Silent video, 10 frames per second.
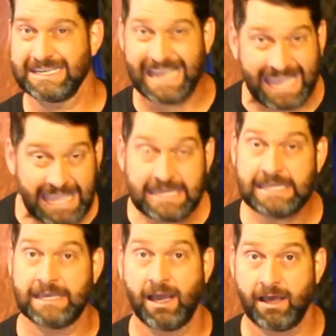in
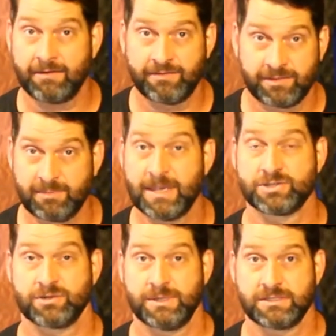any of the
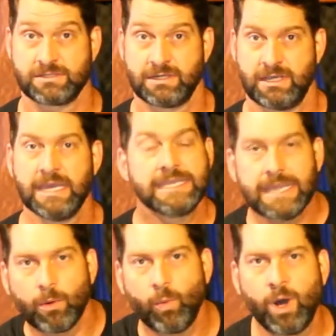measurements.
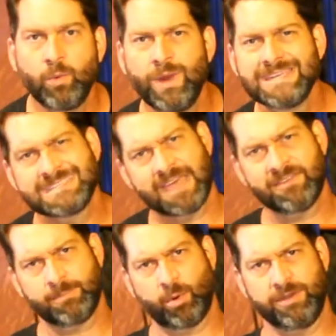Yet one weighs
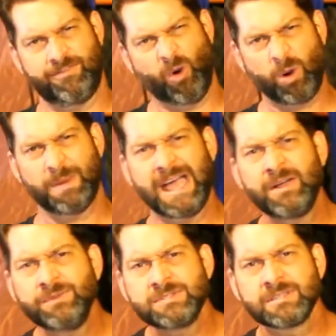7.4
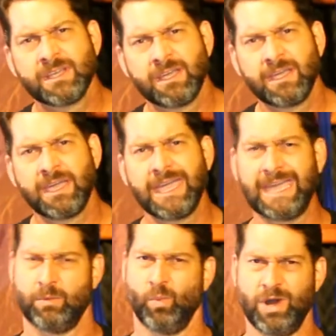pounds
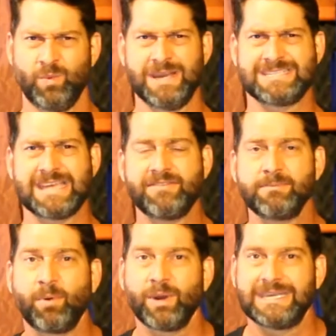and one weighs
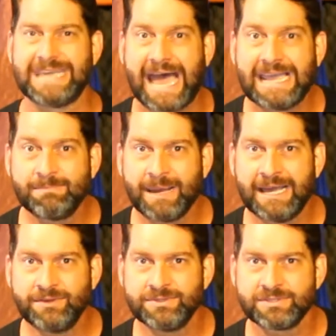7.9
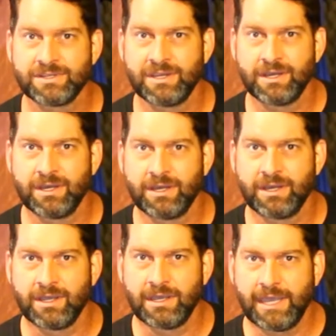pounds.
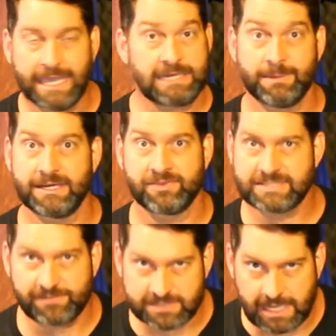Anybody that's
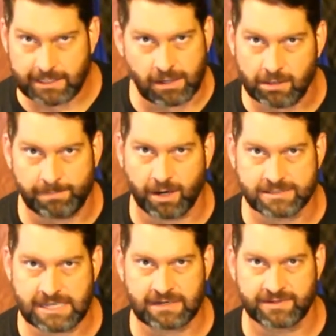ever taken all the
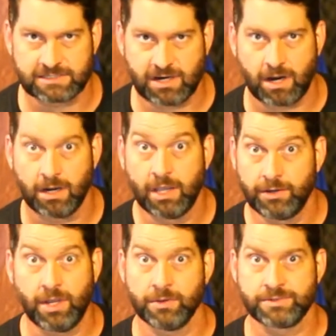parts out of a guitar
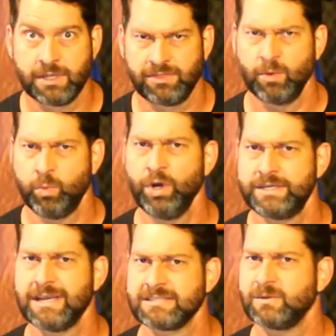knows the wood
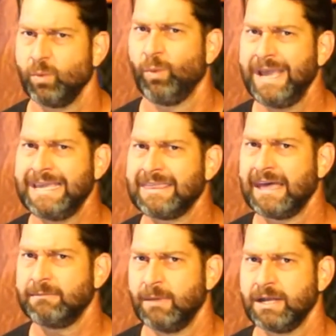doesn't weigh
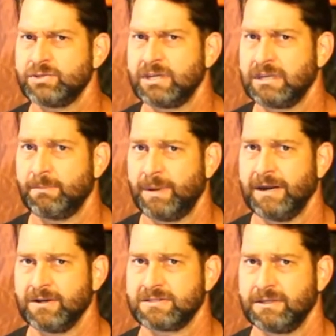that much in
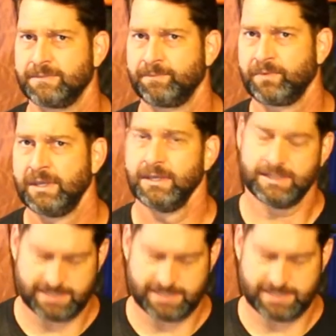comparison. You